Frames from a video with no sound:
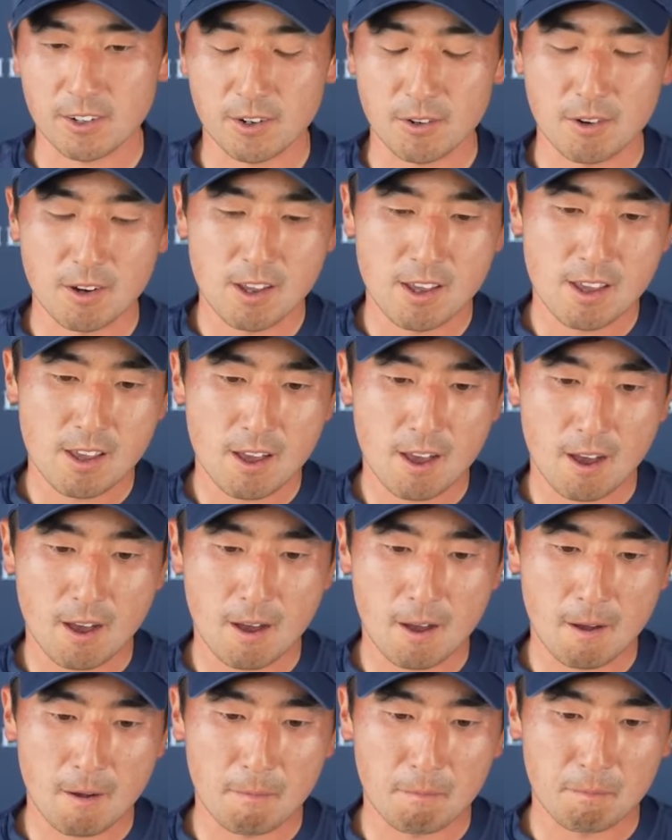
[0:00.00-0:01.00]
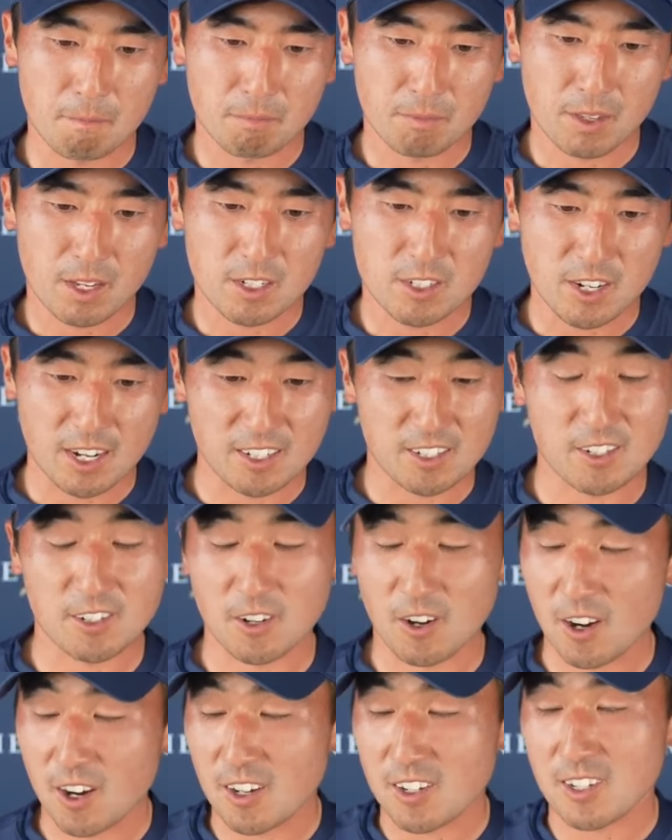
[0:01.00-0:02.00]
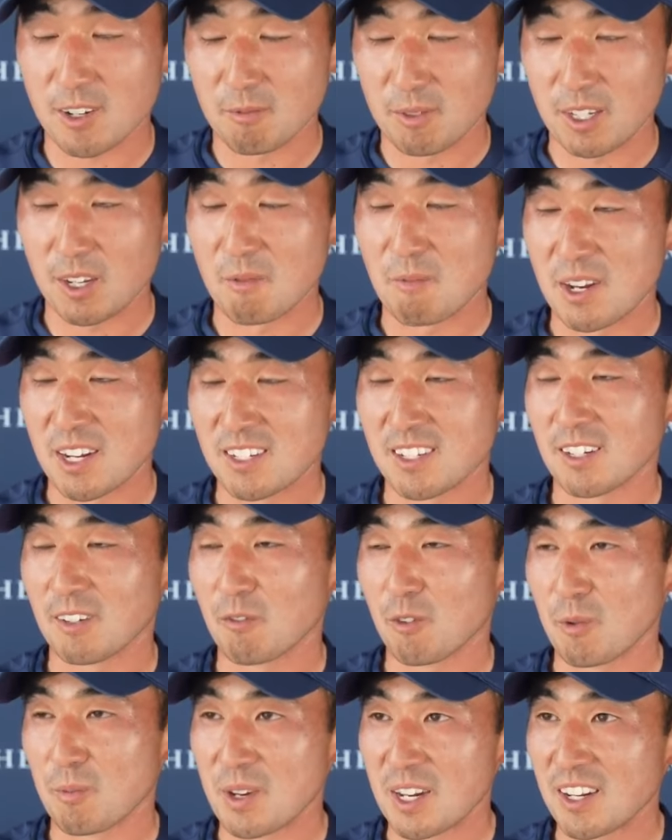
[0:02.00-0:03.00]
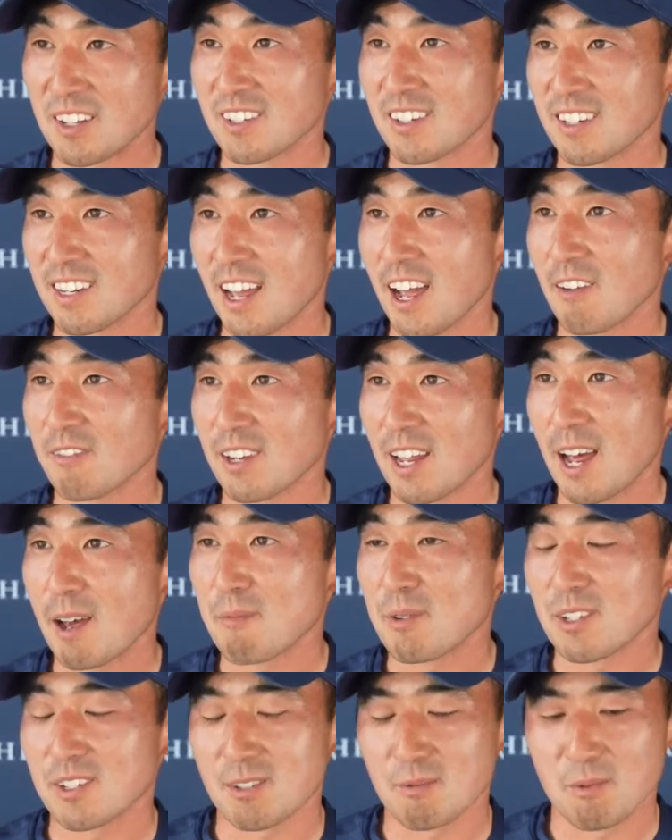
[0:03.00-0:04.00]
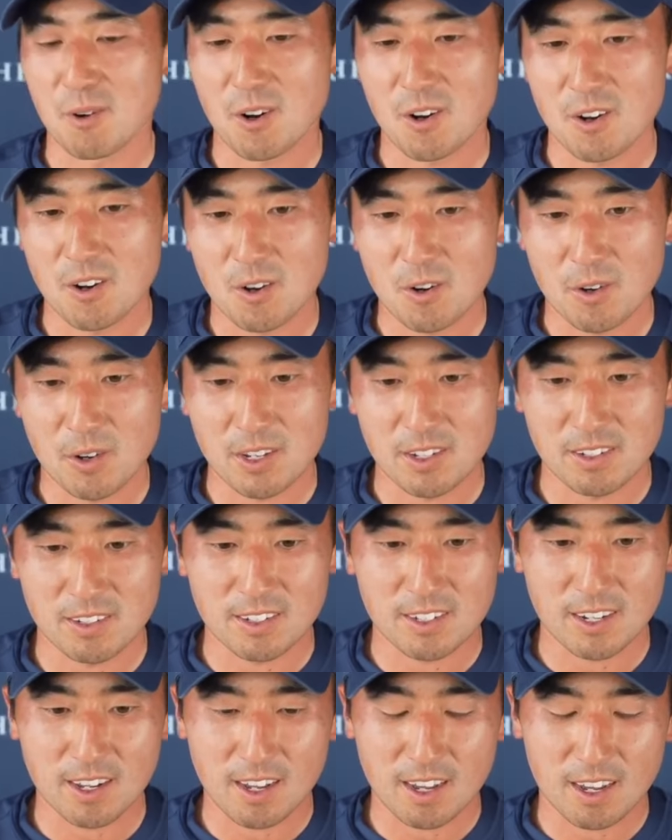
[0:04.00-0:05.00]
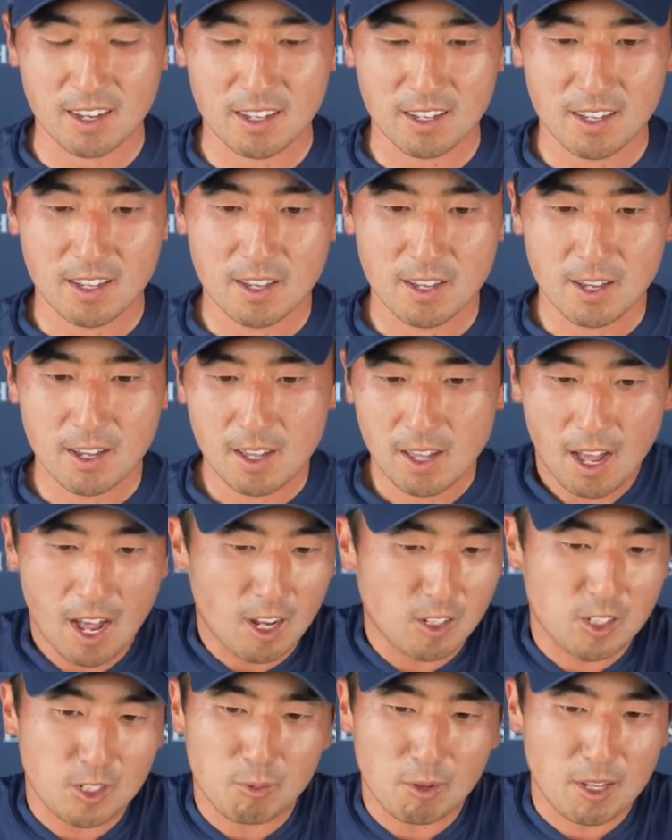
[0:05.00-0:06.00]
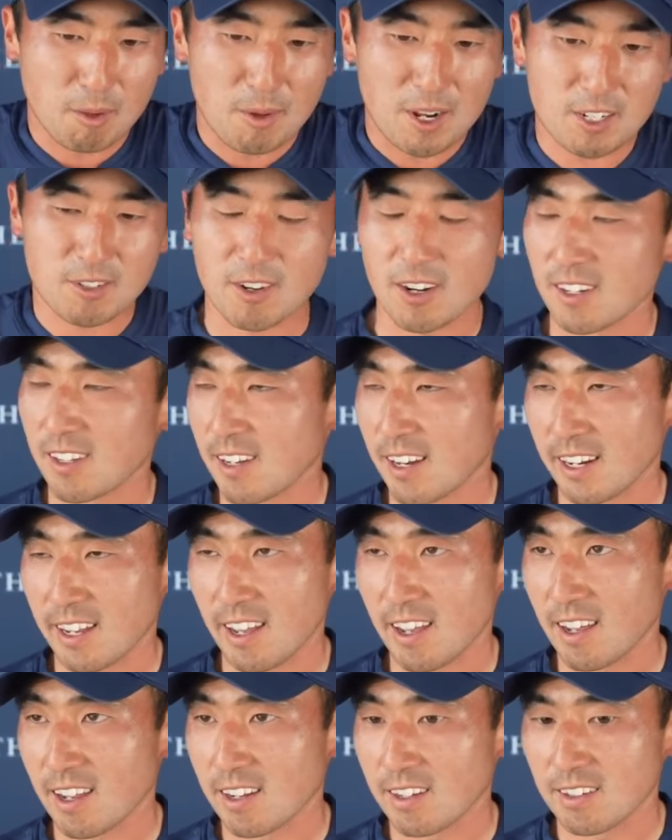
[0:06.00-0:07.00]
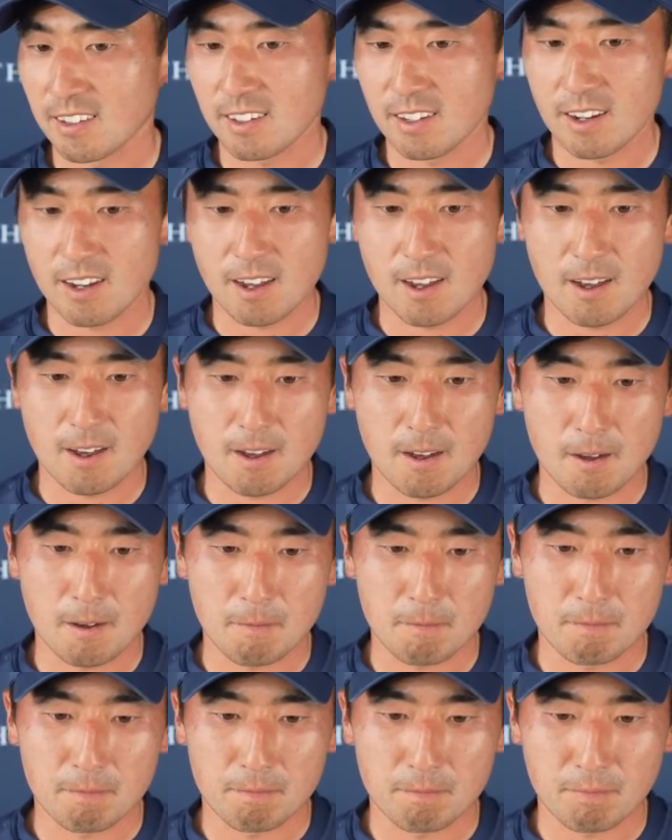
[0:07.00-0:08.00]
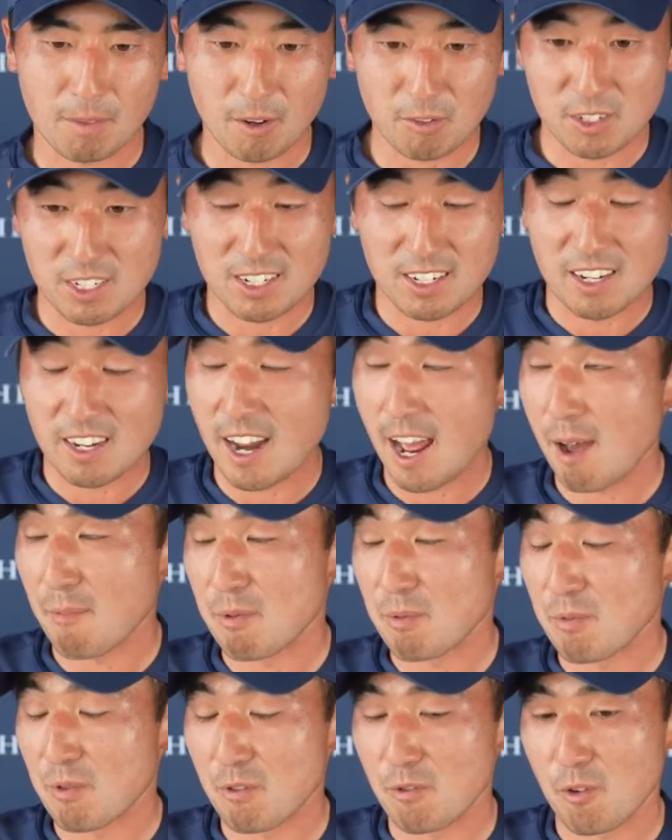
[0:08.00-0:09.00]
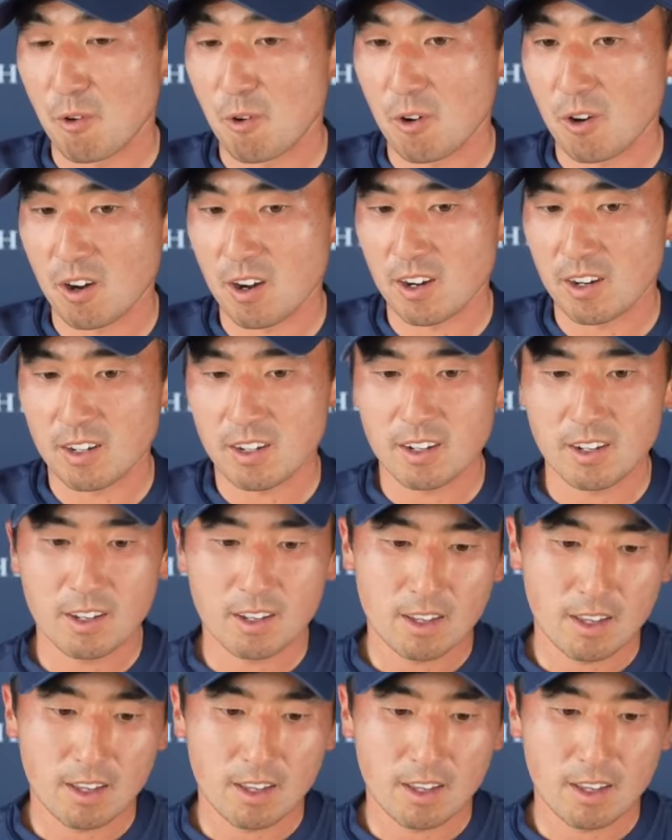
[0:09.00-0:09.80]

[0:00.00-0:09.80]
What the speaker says: So chances are something amazing for me is going to have to happen tomorrow. And I'll just play the best round that I can. I've seen it happen before.